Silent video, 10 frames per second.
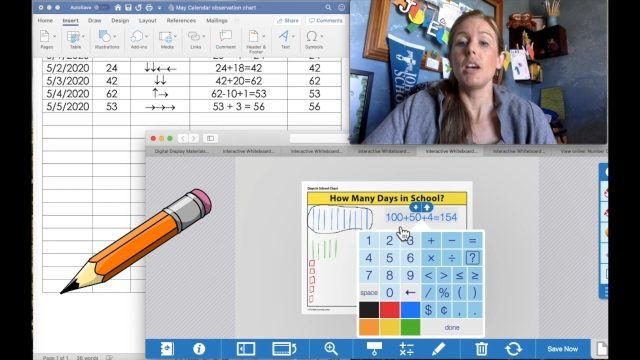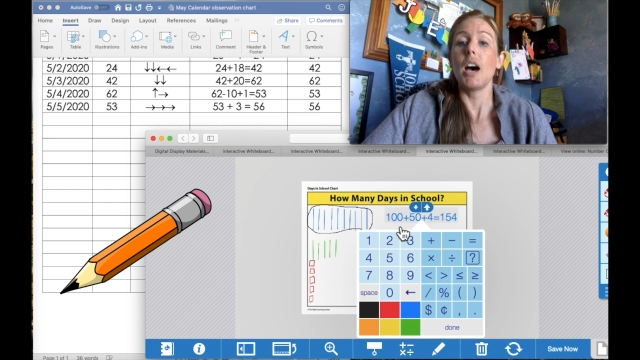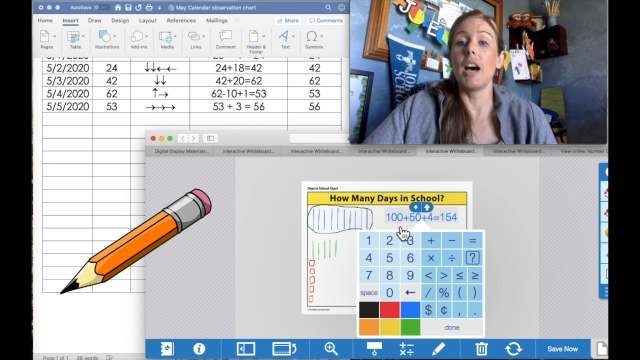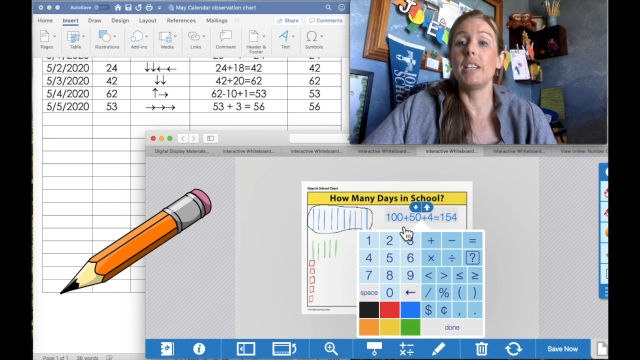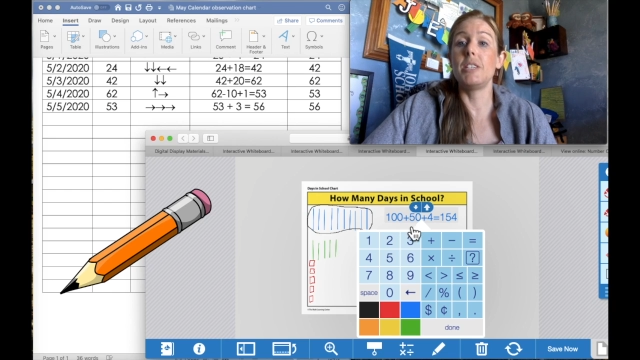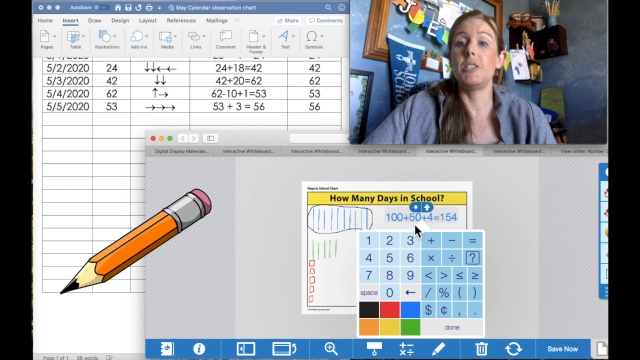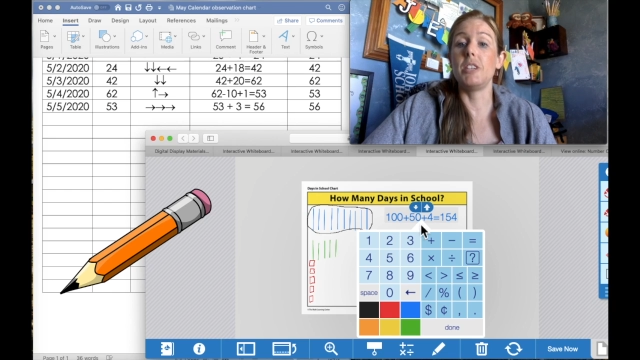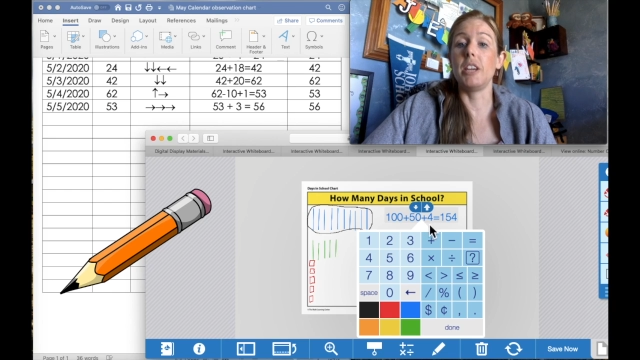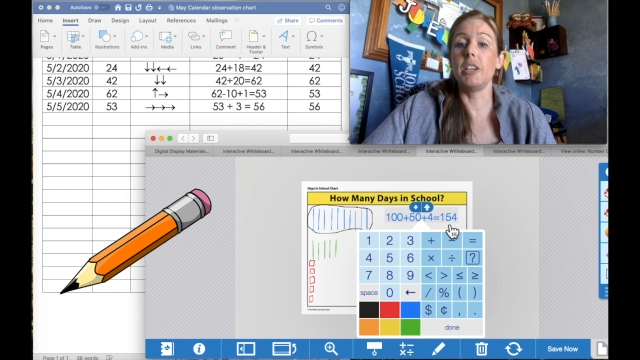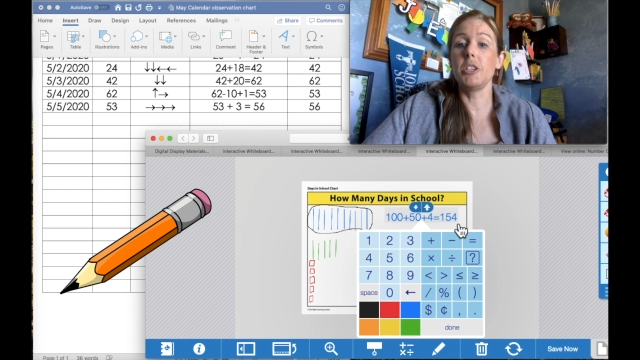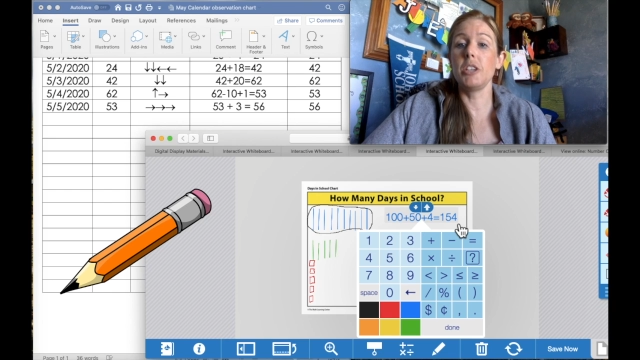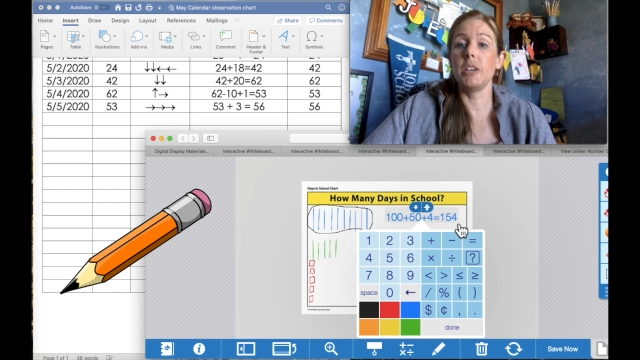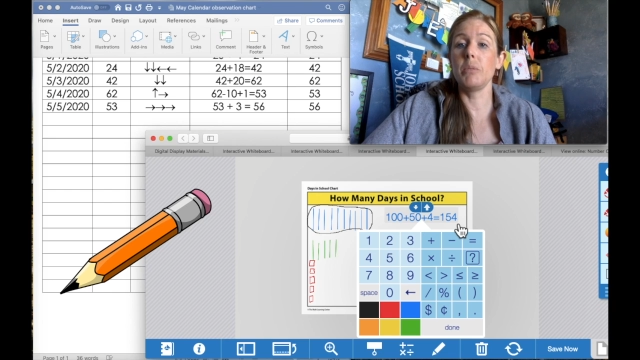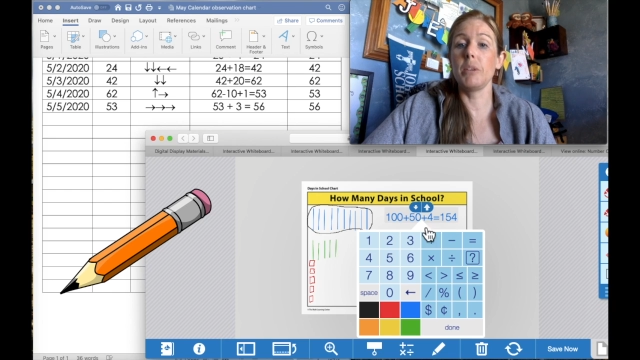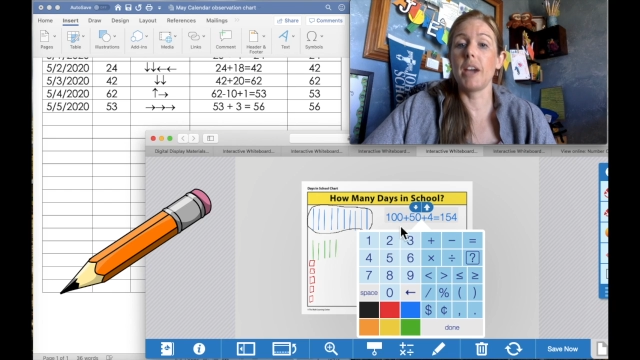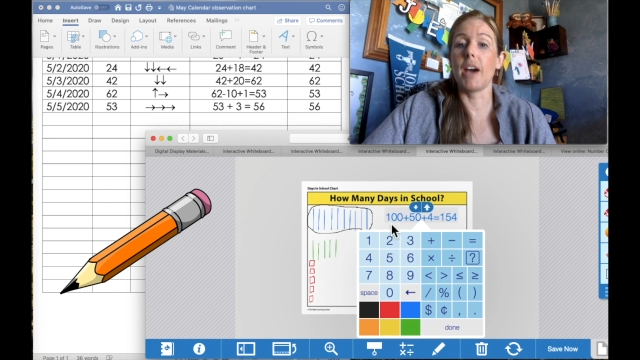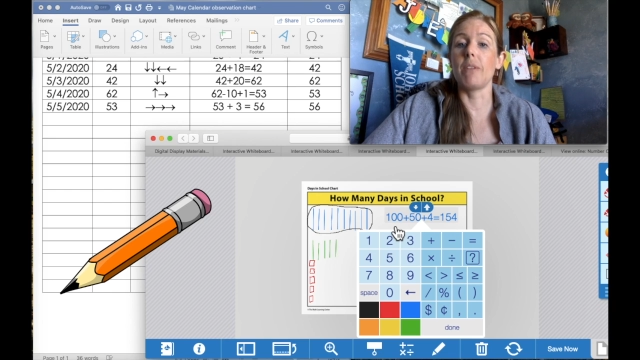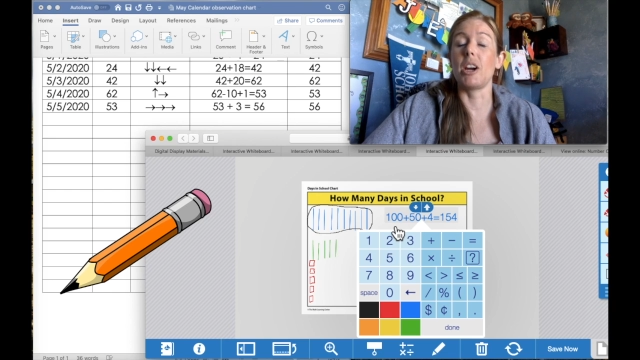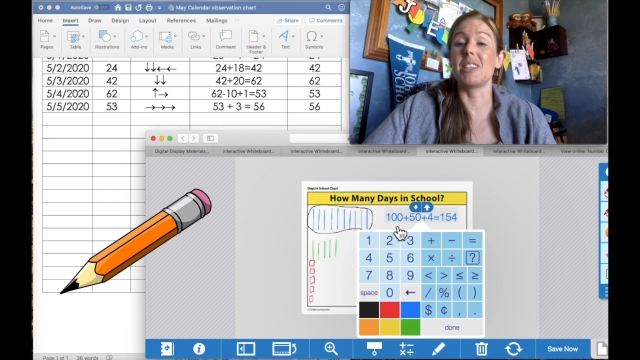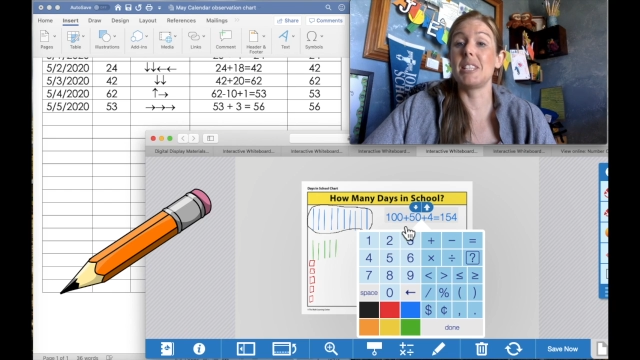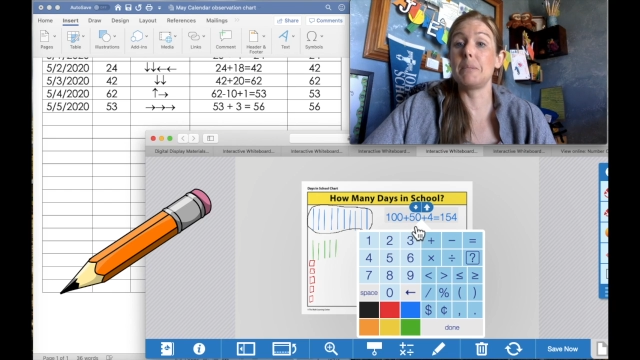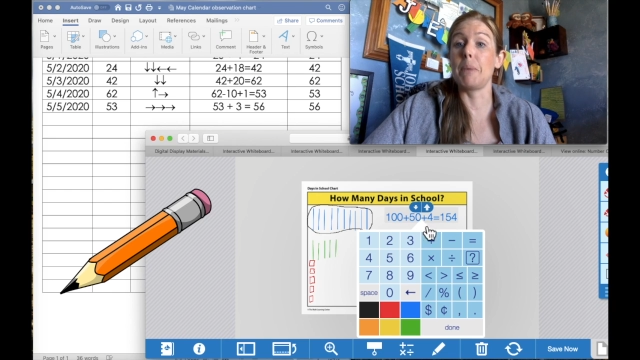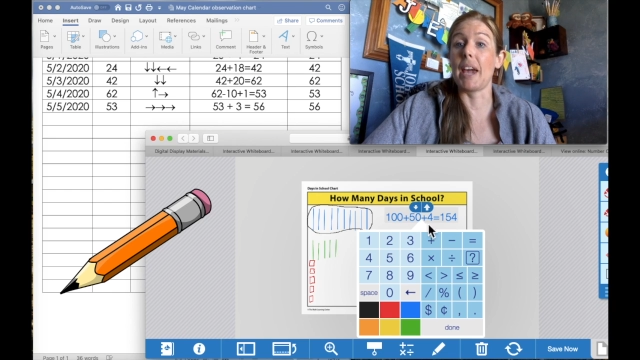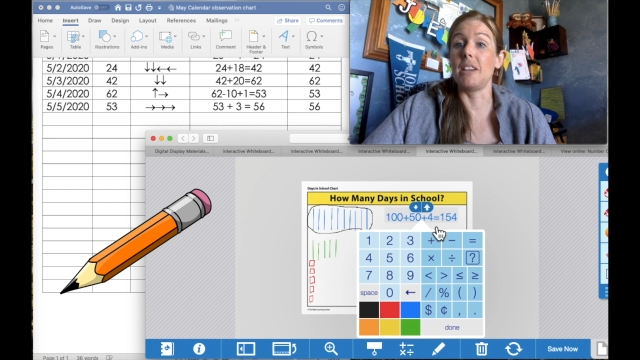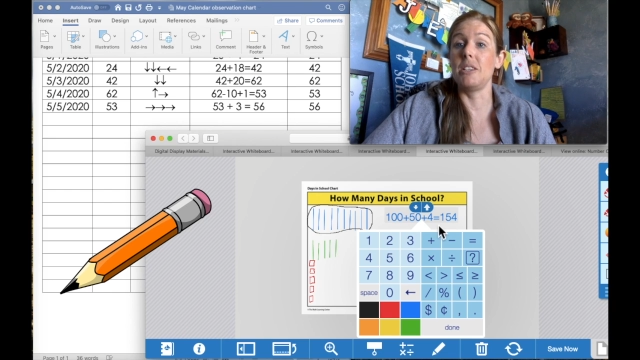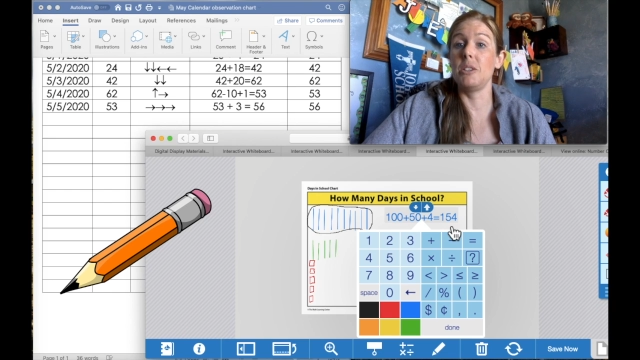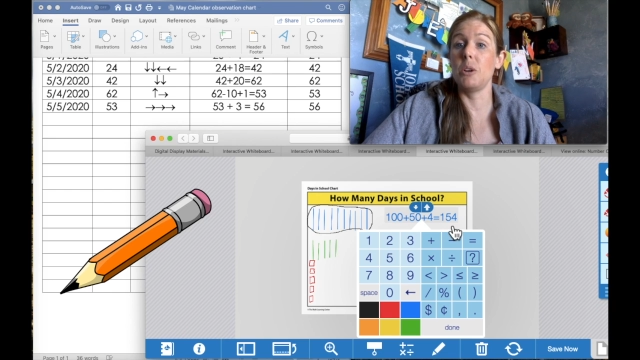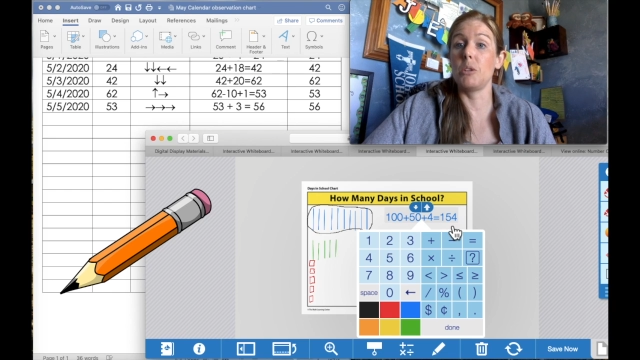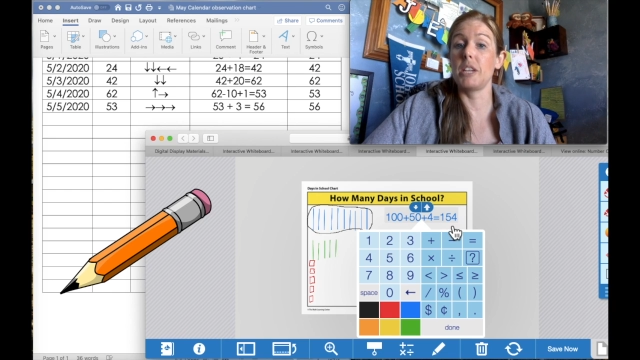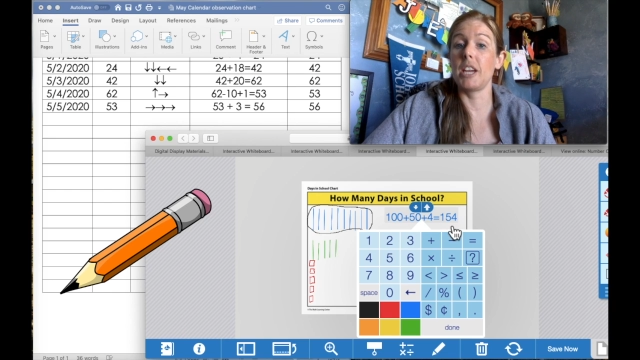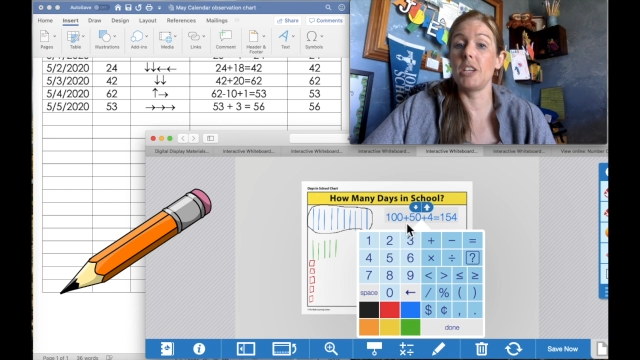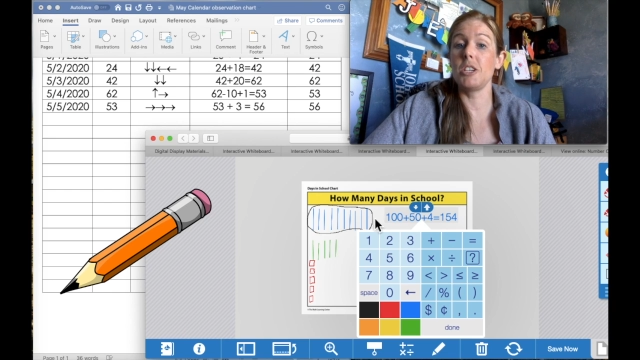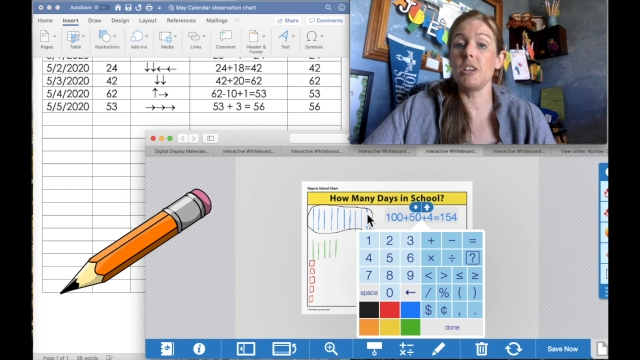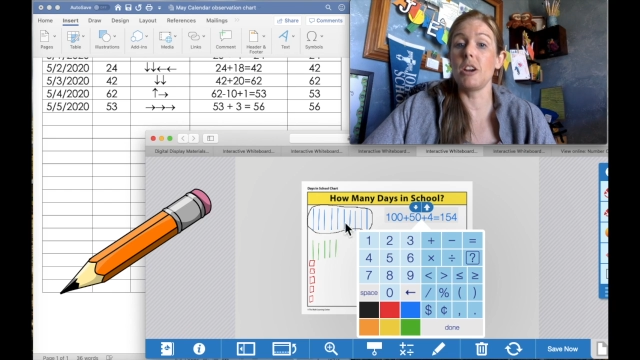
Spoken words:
addition, we have our expanded notation.